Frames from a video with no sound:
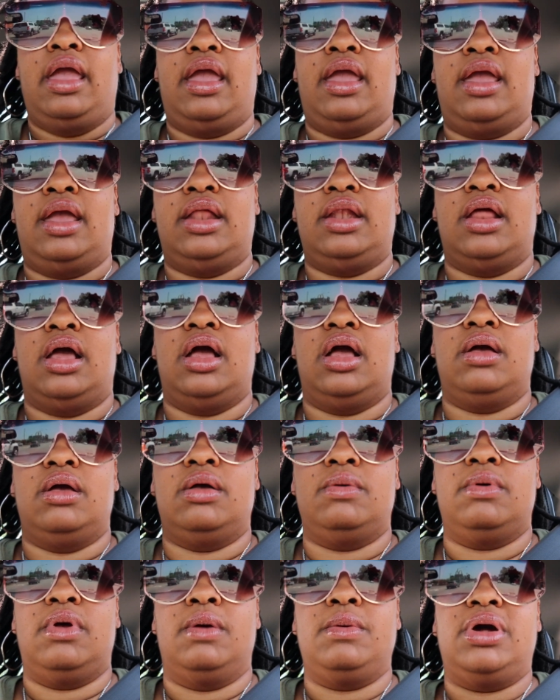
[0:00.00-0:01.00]
and
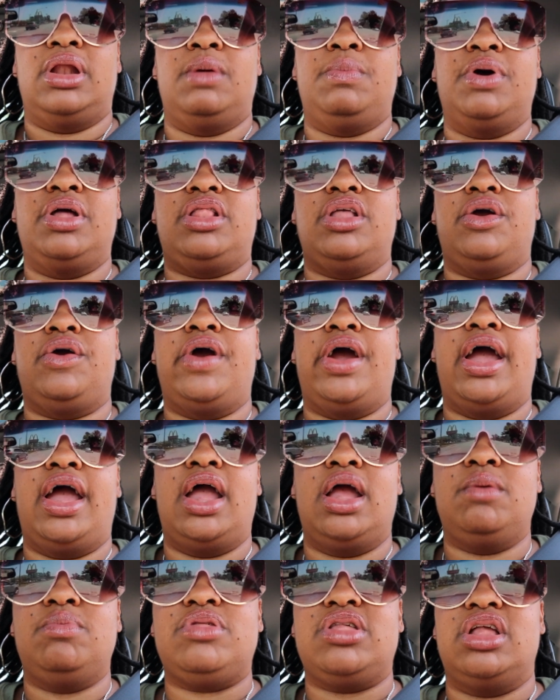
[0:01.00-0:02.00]
um, I'm gonna put the
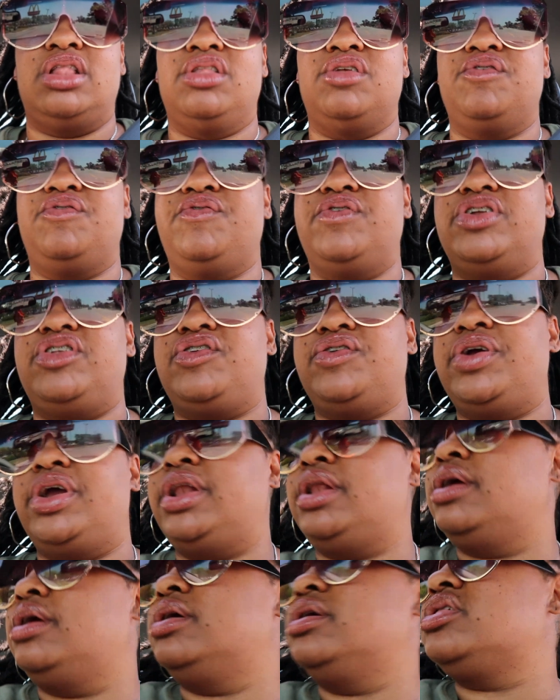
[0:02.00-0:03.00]
crabs in the
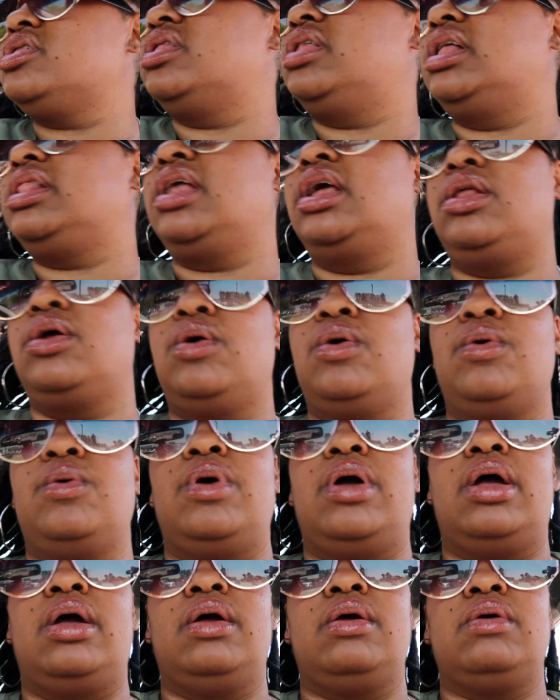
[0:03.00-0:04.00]
refrigerator so that they don't,
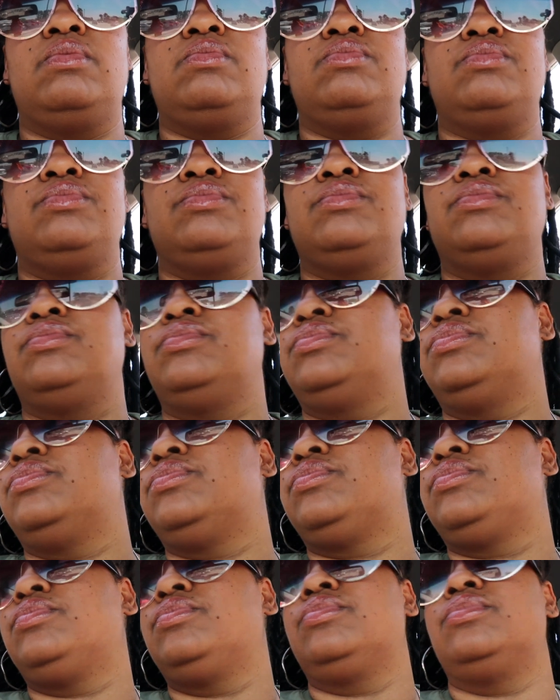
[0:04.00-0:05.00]
um,
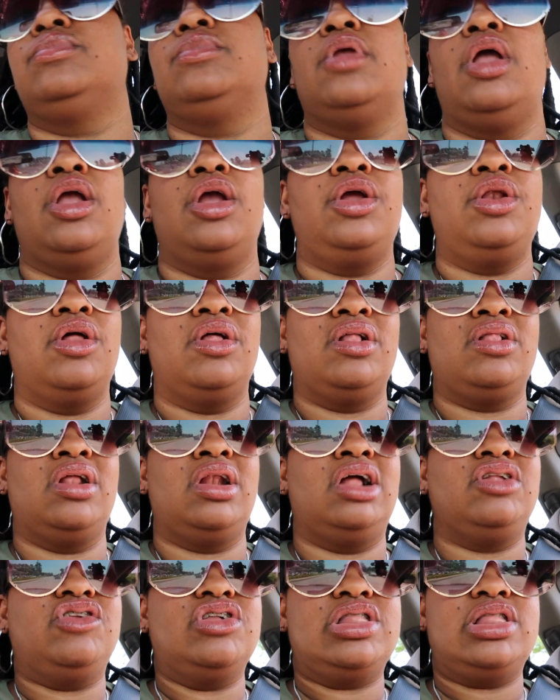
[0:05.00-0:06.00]
you know, they're
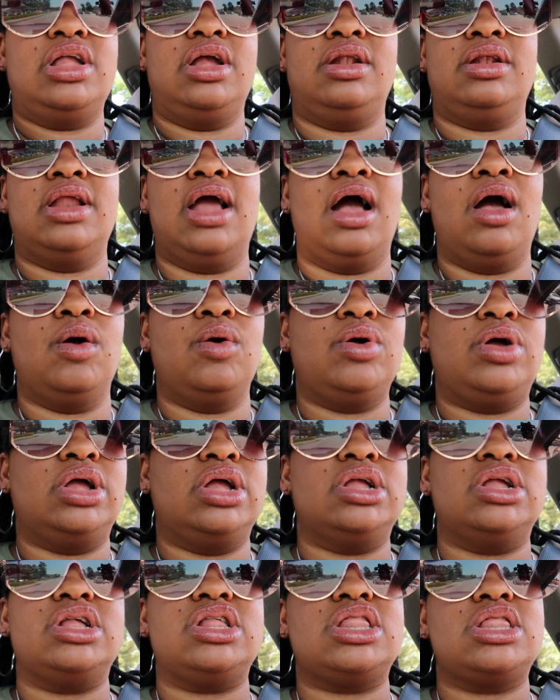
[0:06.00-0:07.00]
not just sitting out
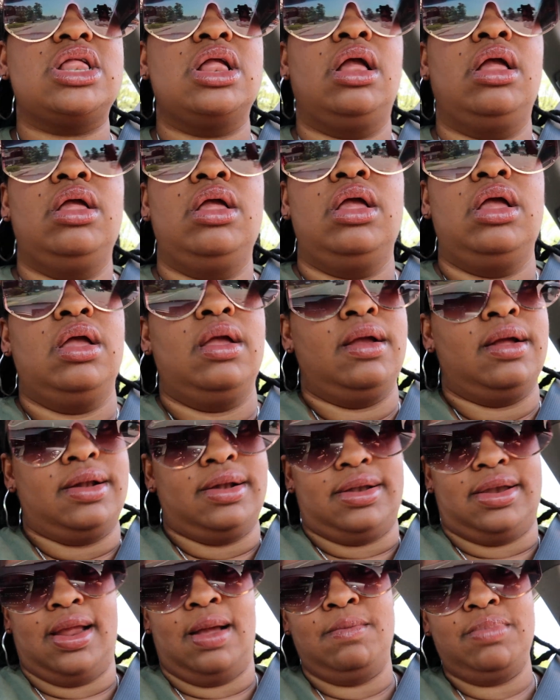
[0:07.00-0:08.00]
because
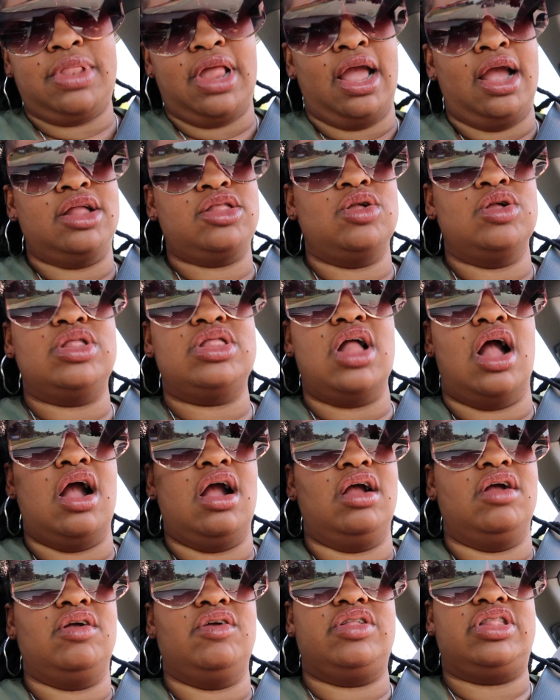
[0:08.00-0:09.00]
them things will
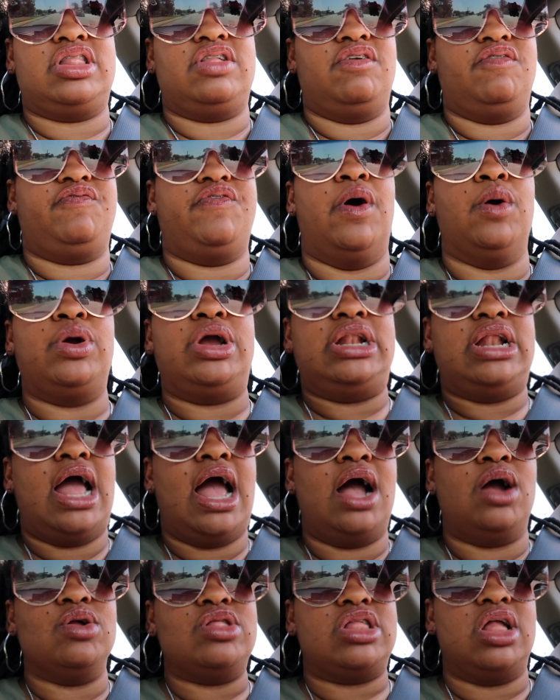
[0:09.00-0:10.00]
start funking the
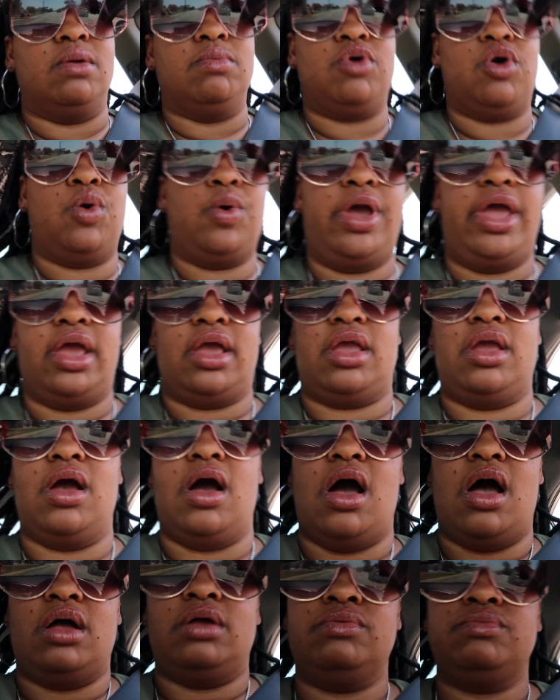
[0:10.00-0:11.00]
house up quick,
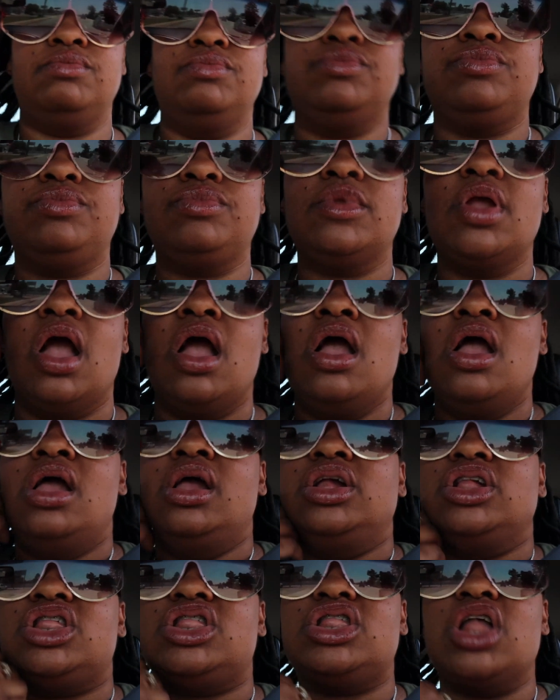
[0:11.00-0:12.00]
y'all.
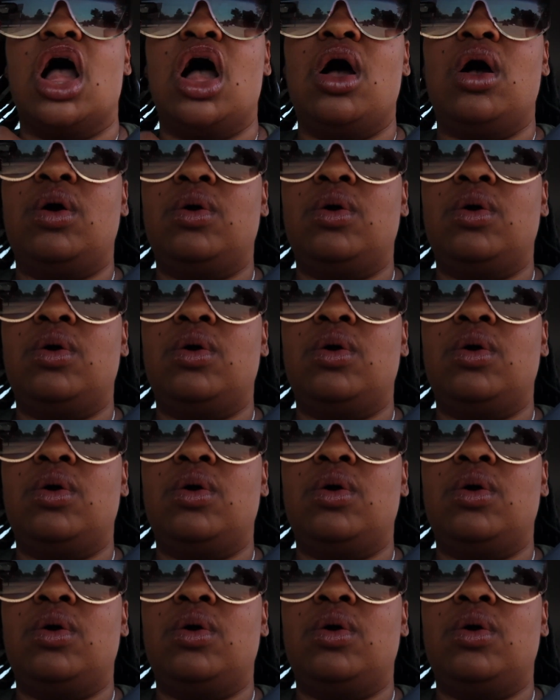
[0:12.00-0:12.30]
So